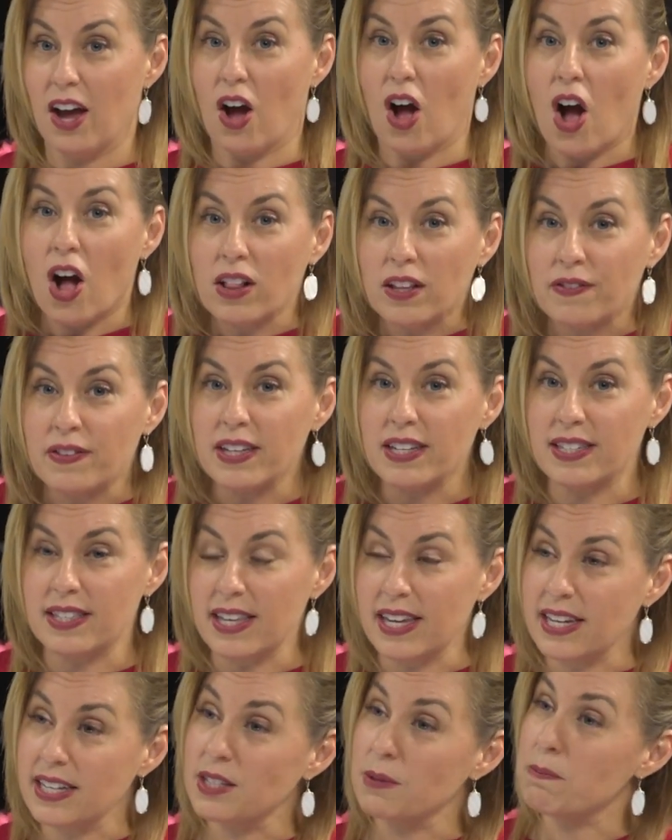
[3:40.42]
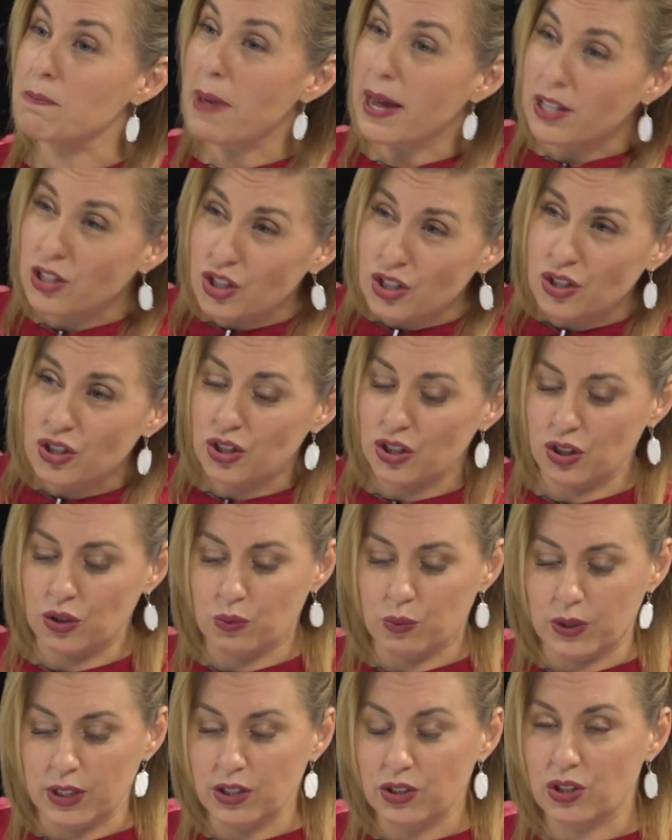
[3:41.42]
all of these things mentioned to your
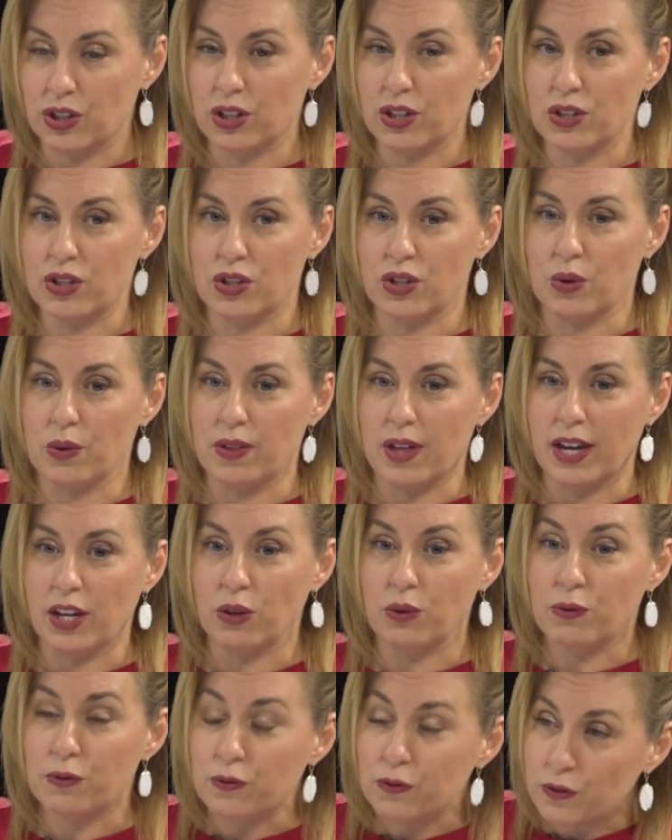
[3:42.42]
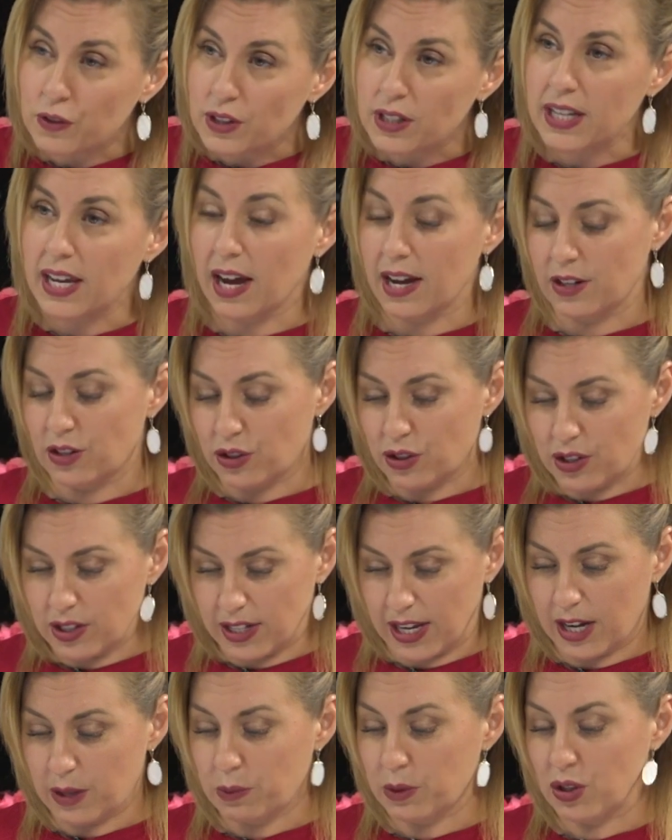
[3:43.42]
realtor so that you fully
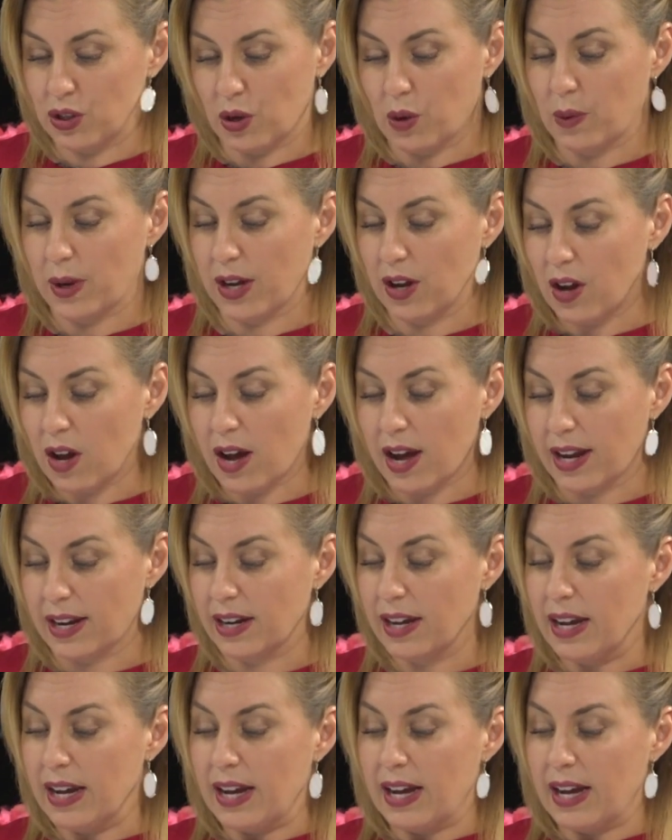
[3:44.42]
understand what's going on,